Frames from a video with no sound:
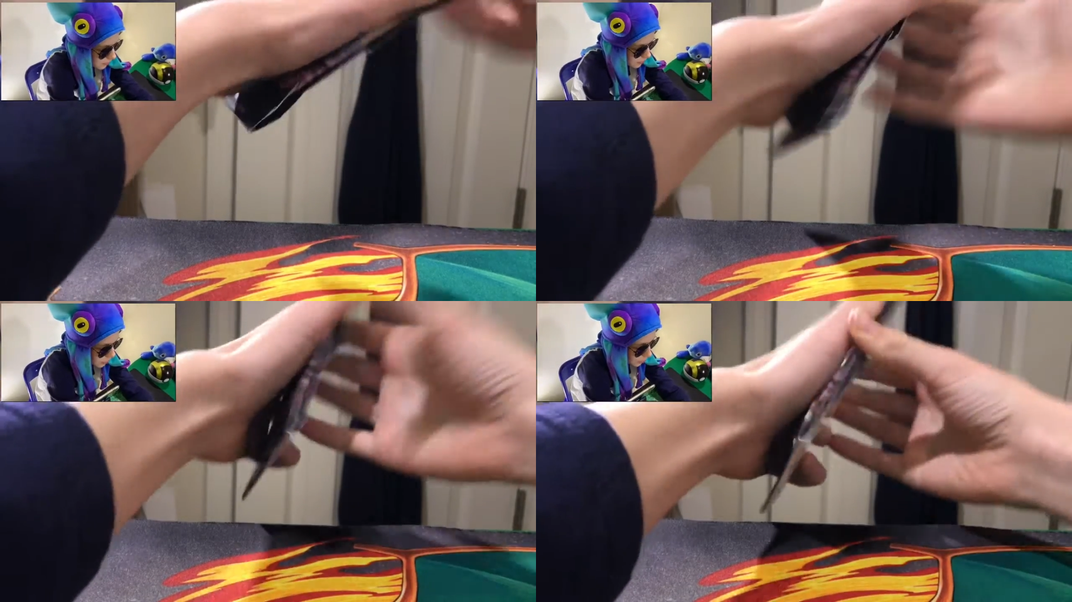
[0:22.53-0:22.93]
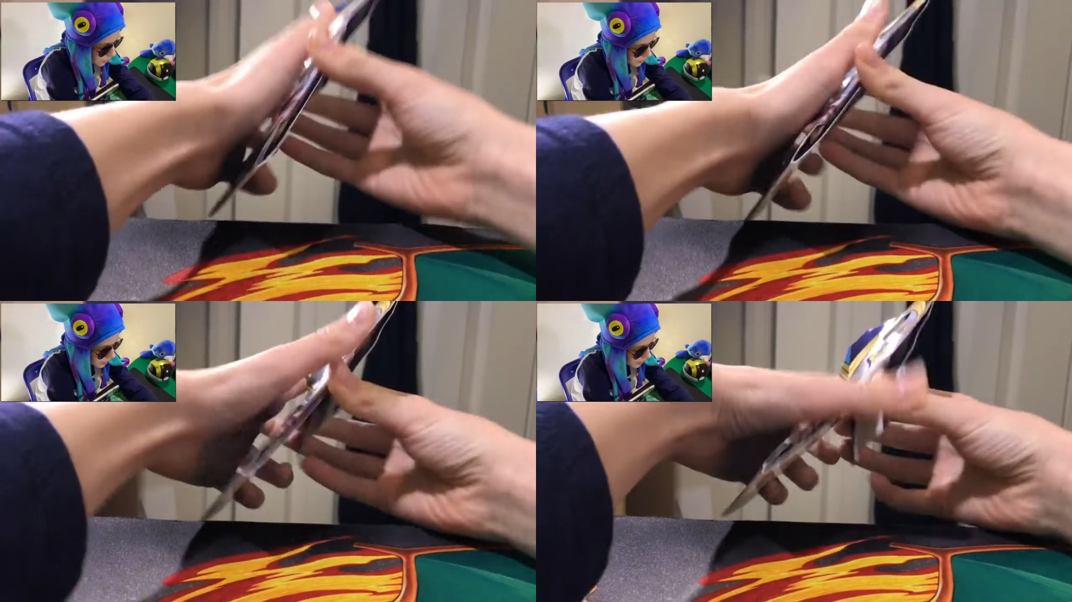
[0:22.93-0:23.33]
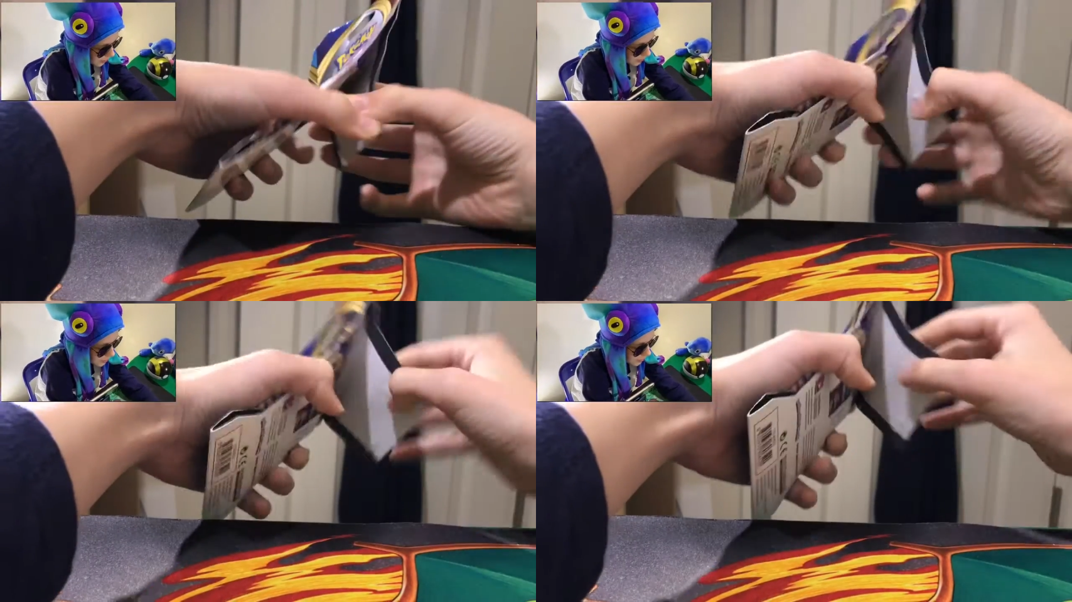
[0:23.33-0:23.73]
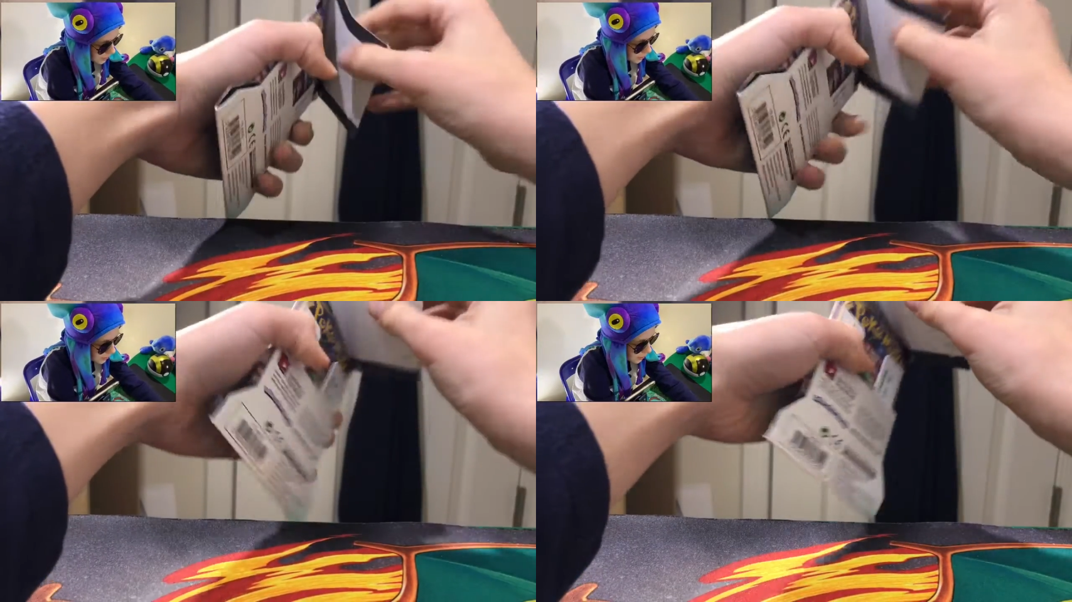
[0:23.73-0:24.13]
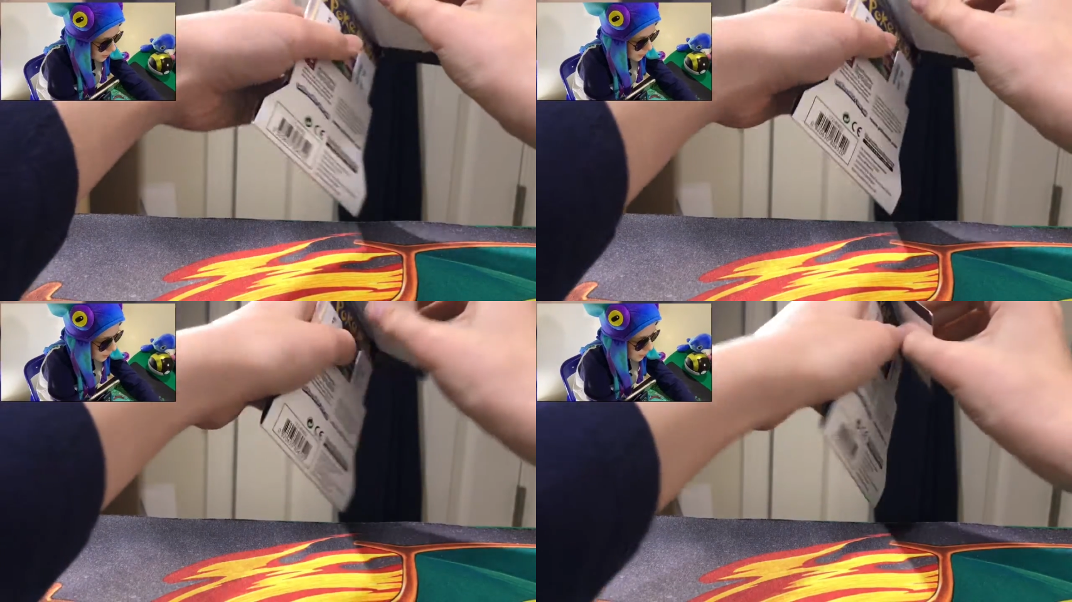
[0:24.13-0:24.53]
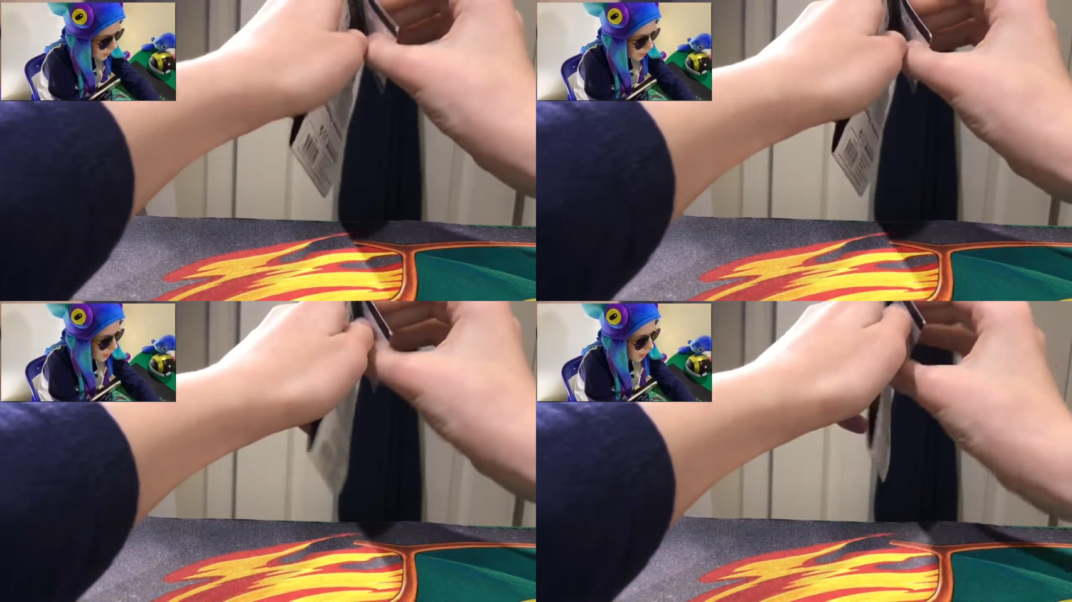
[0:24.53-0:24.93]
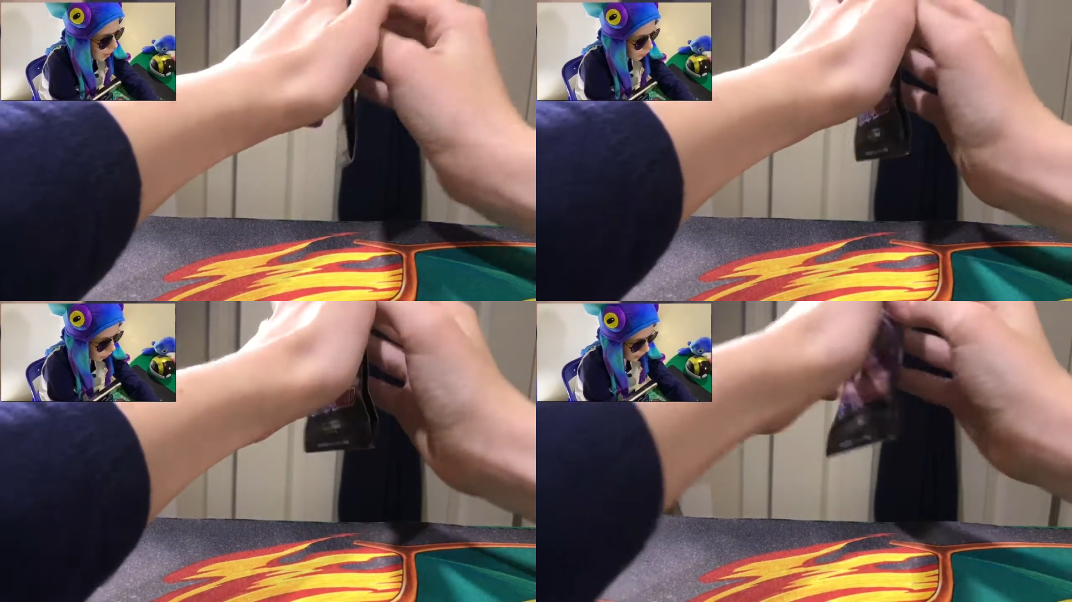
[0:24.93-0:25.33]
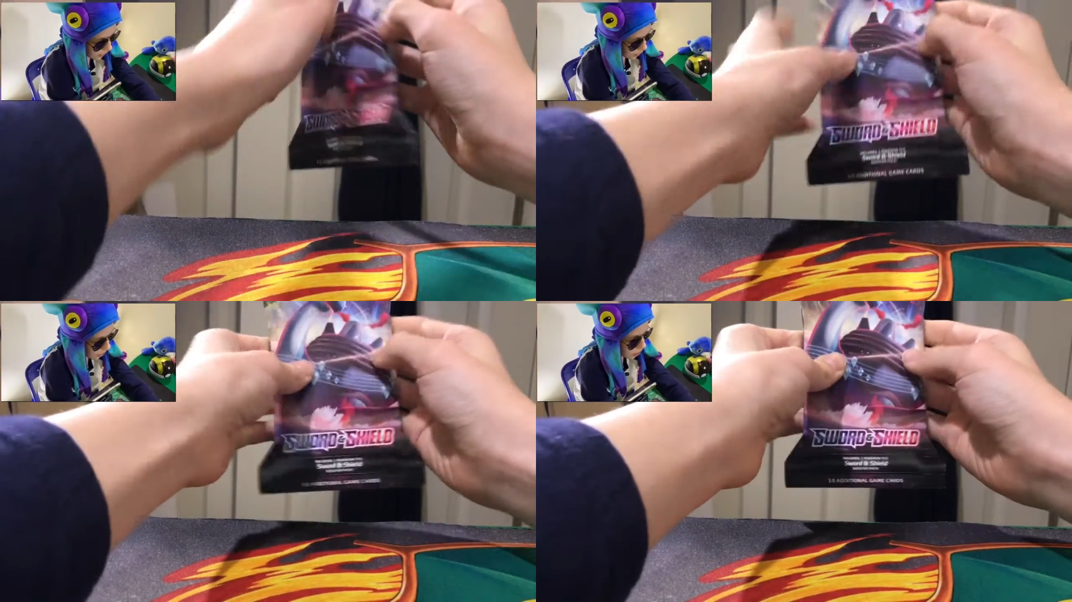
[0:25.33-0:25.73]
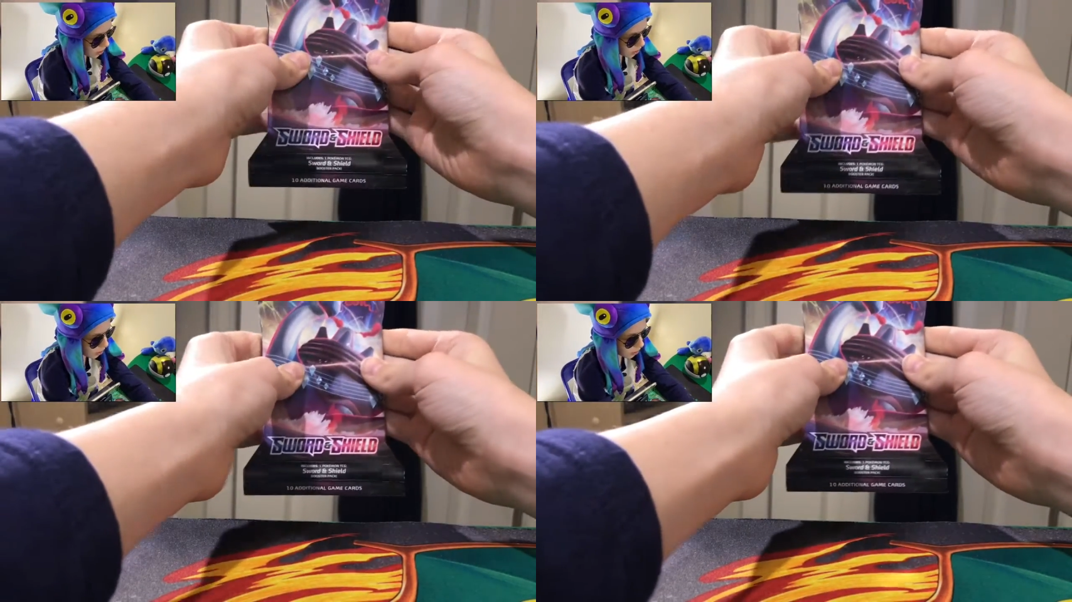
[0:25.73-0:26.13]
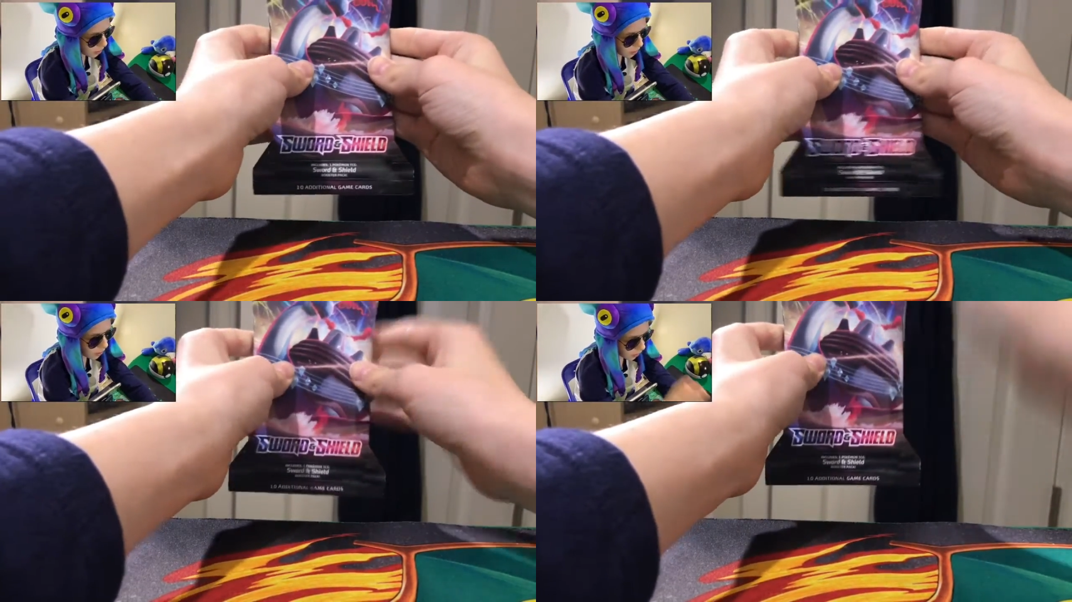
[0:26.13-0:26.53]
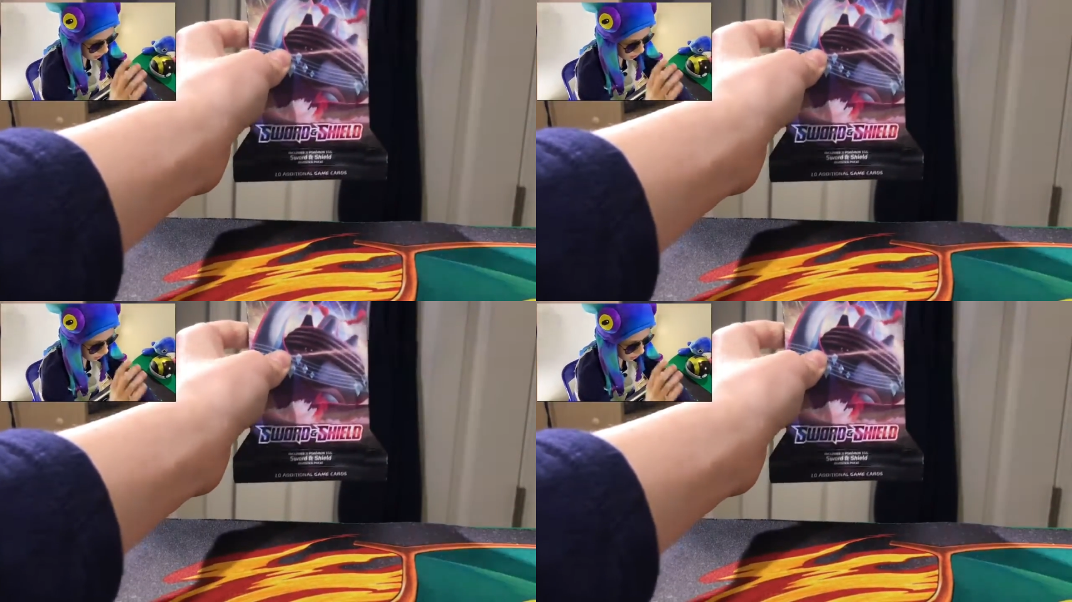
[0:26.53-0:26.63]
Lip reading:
No face is visible, so there are no lips to read.